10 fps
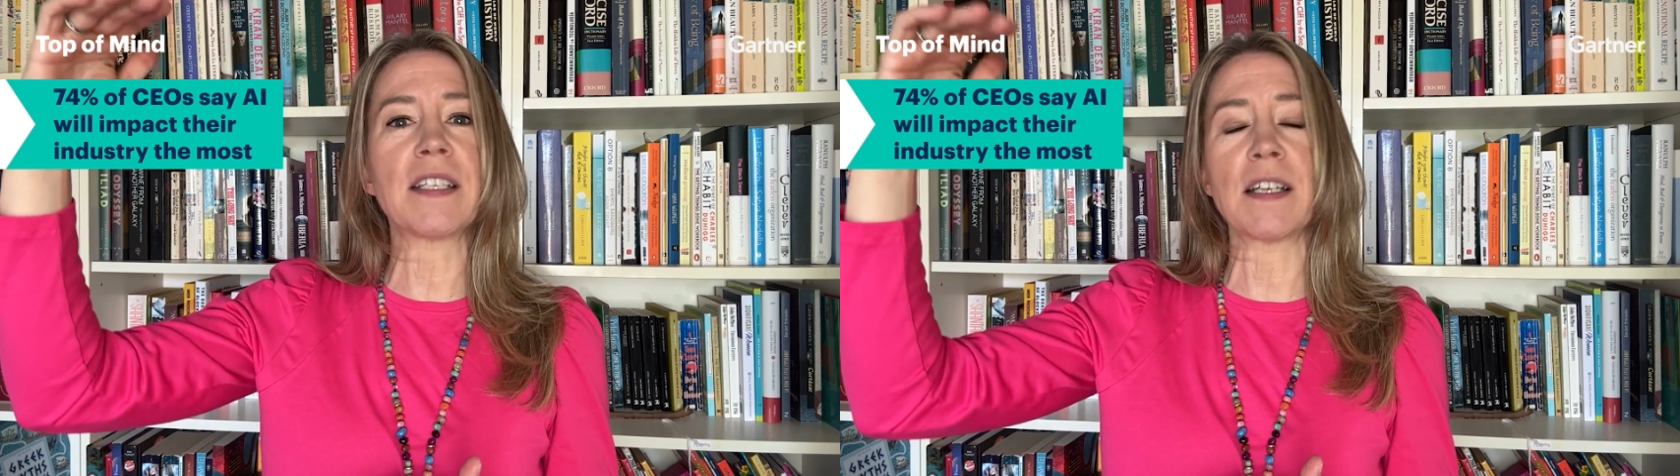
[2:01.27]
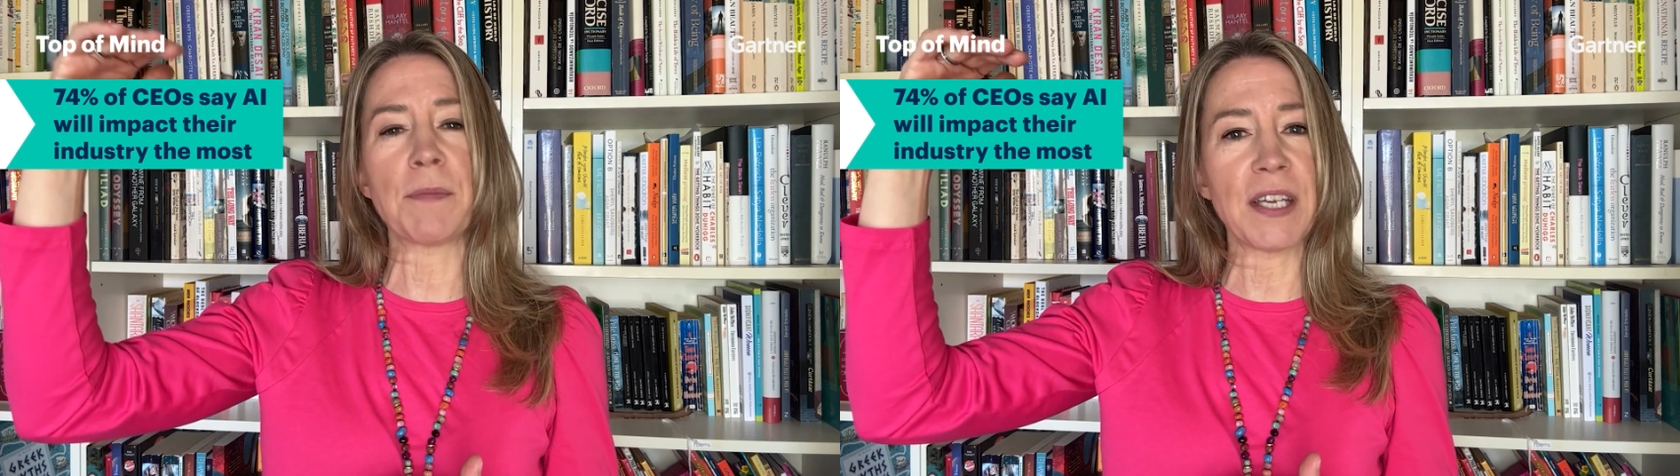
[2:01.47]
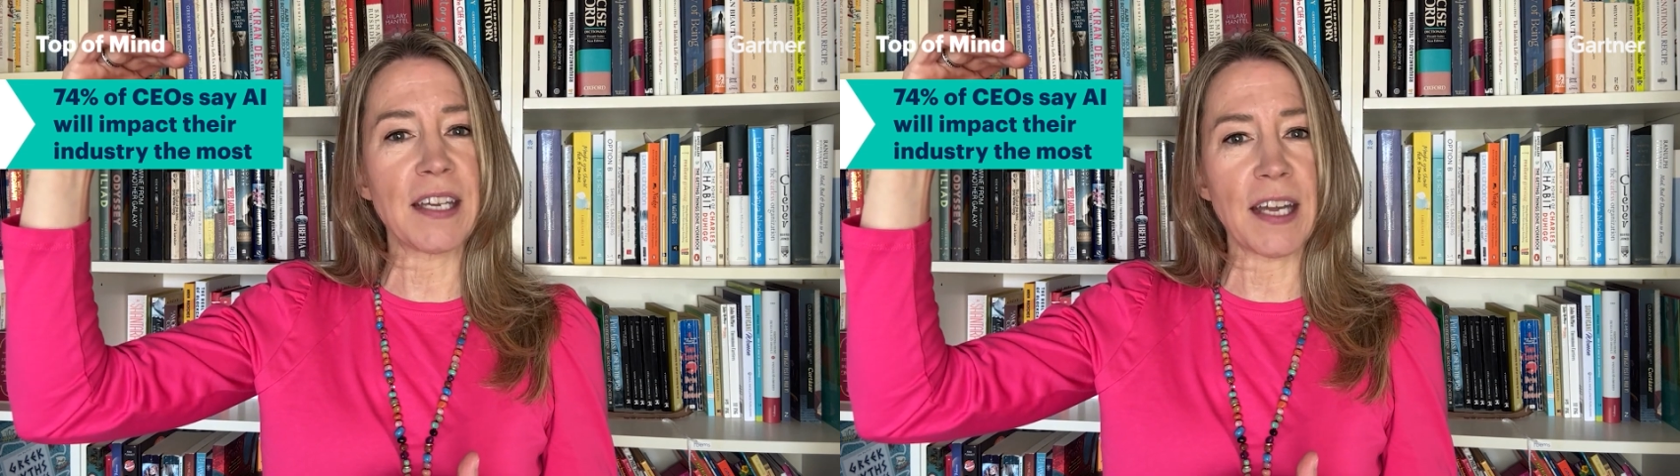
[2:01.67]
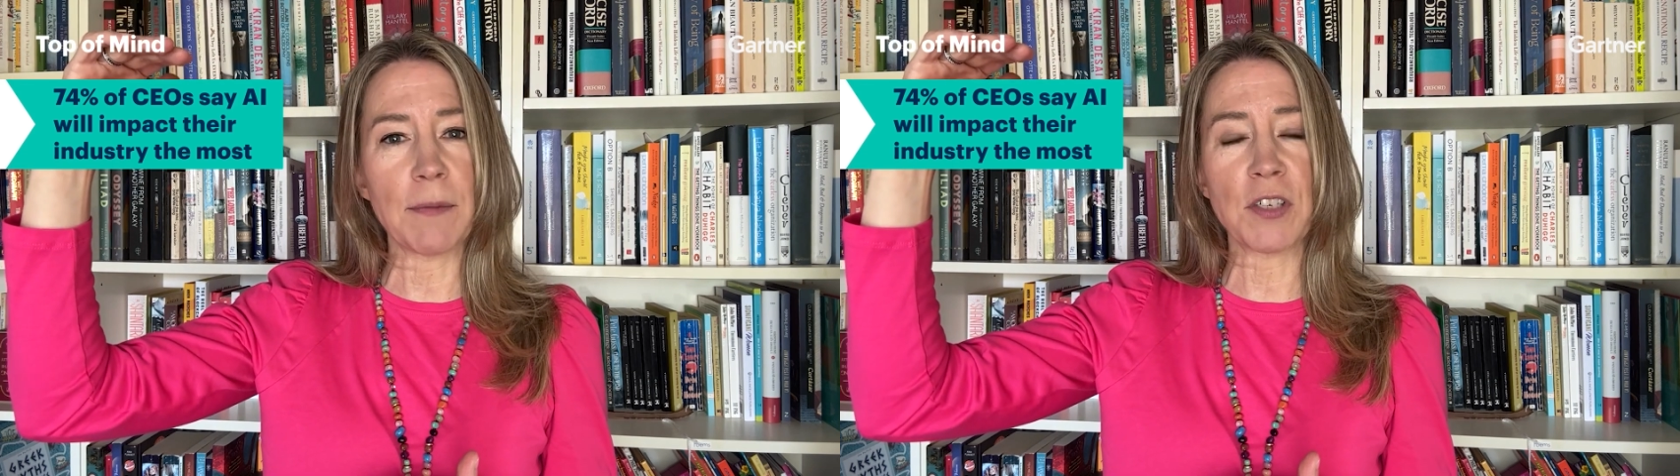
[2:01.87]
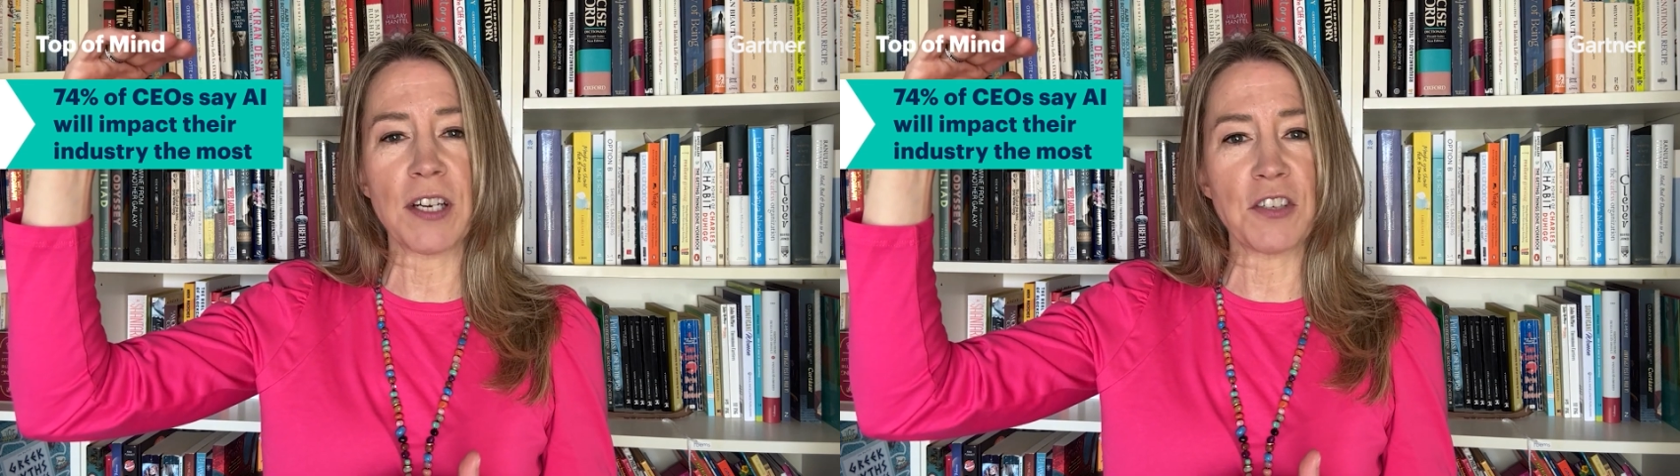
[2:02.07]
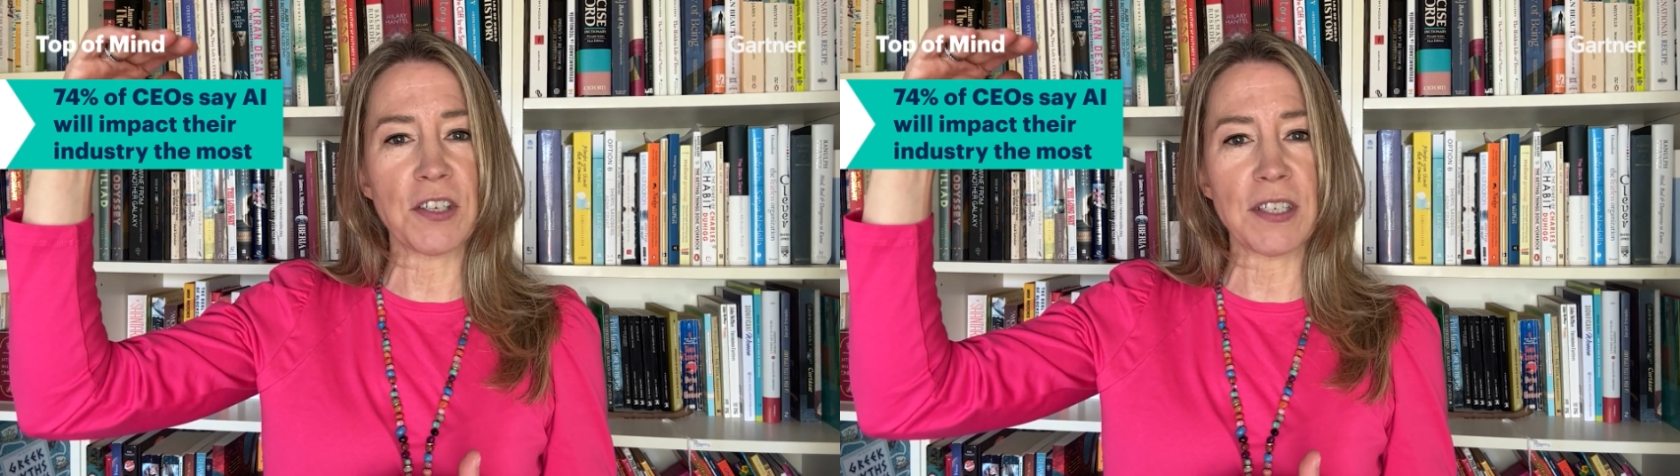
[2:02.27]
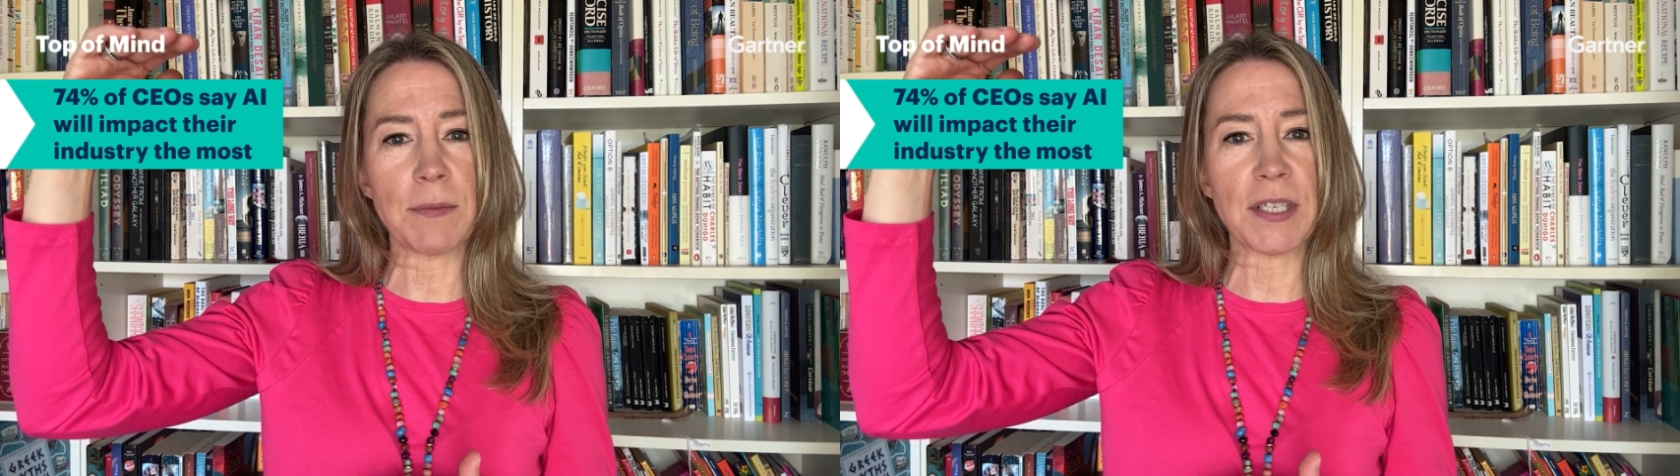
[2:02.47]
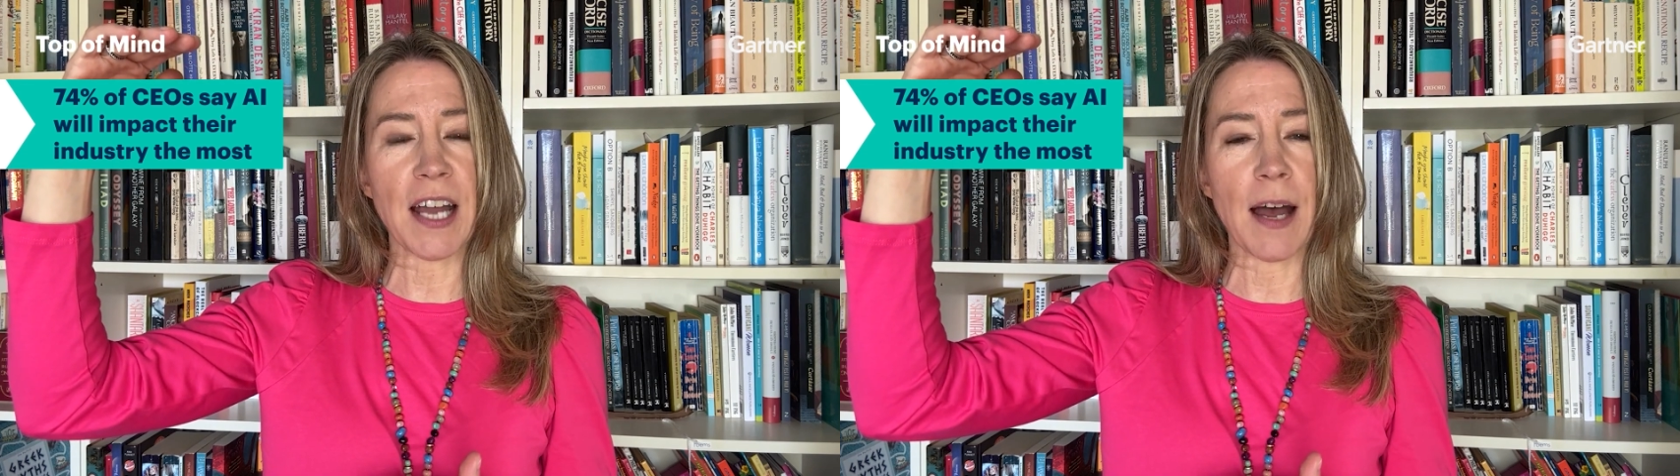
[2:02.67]
Something game changing
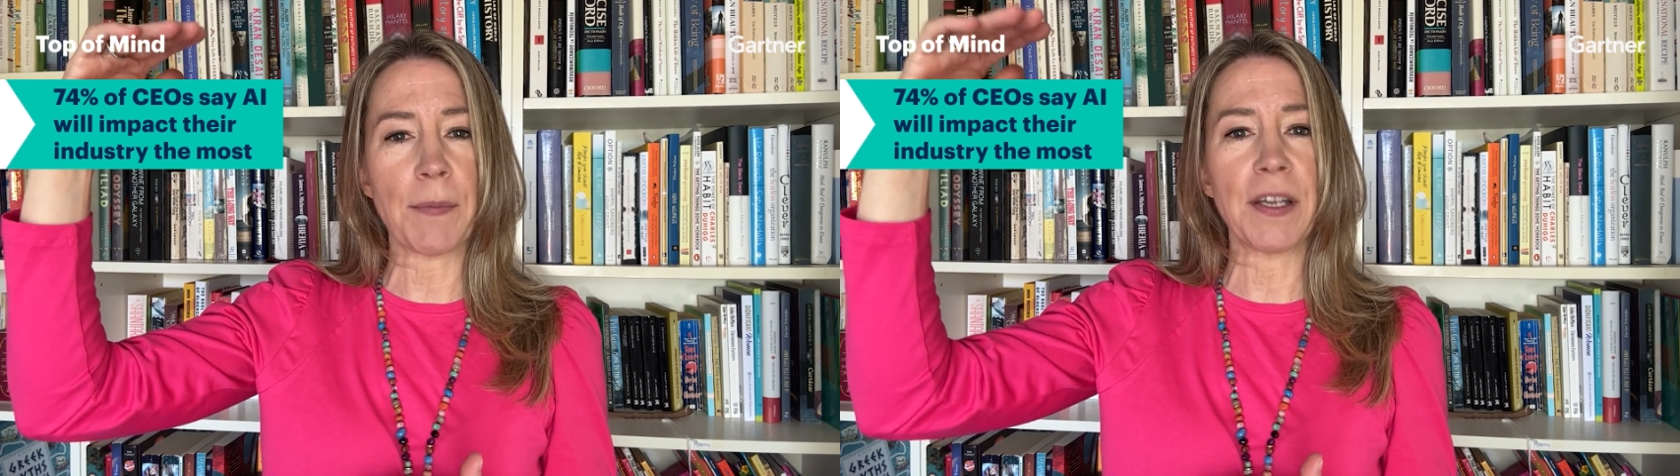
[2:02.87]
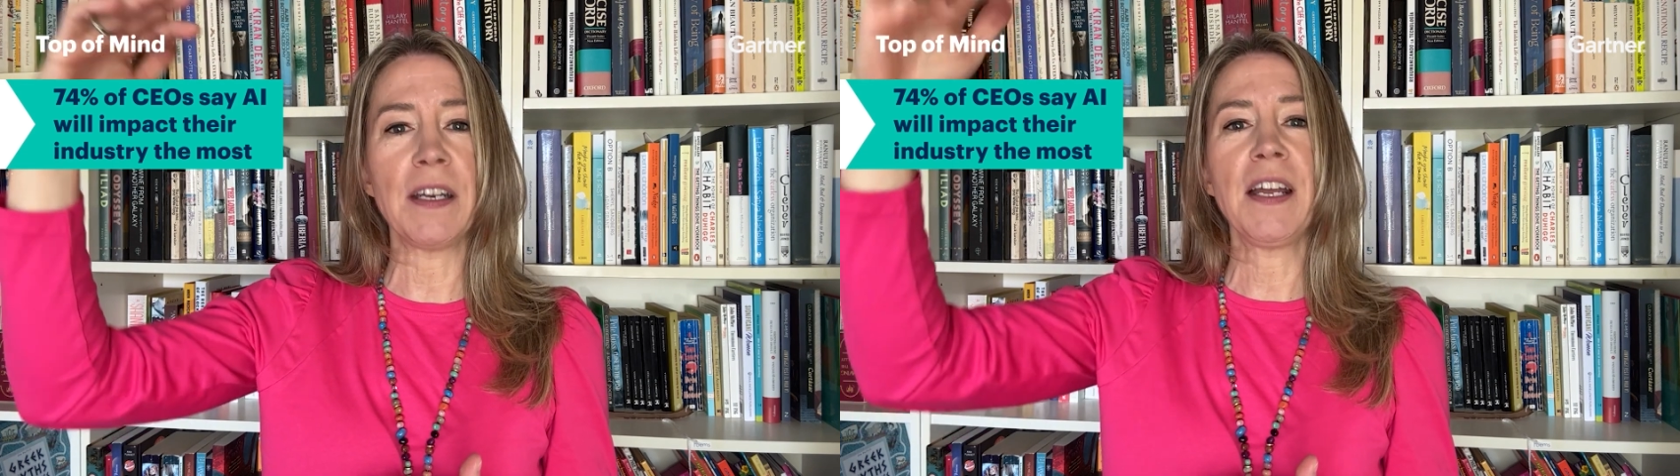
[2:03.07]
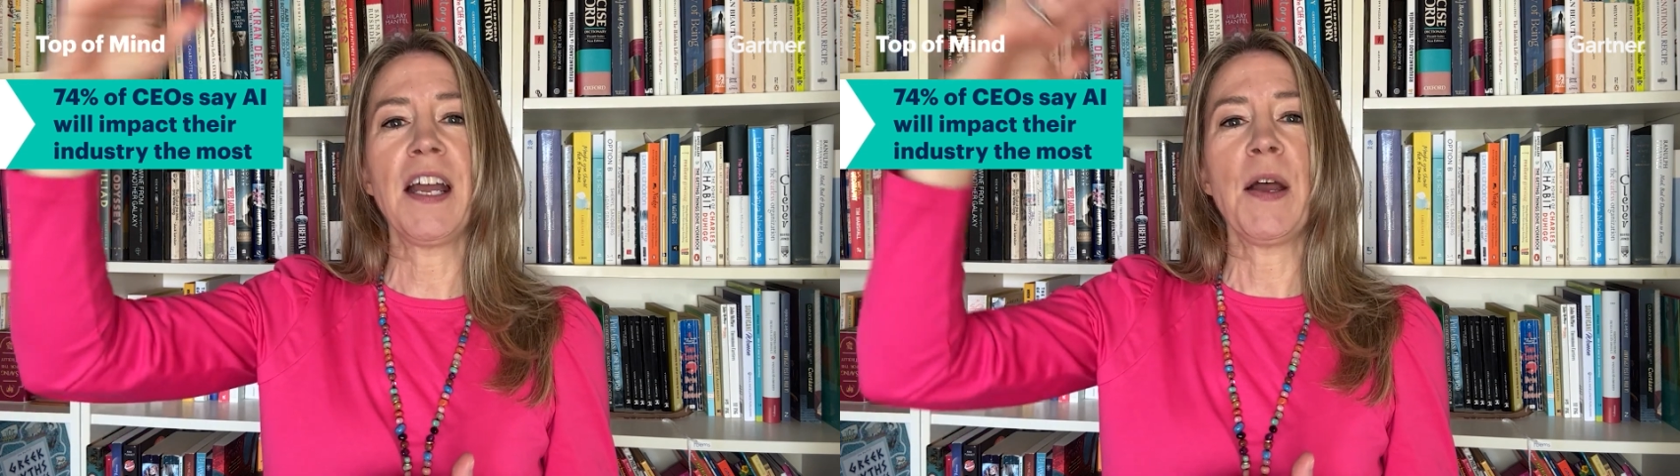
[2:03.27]
seems to happen,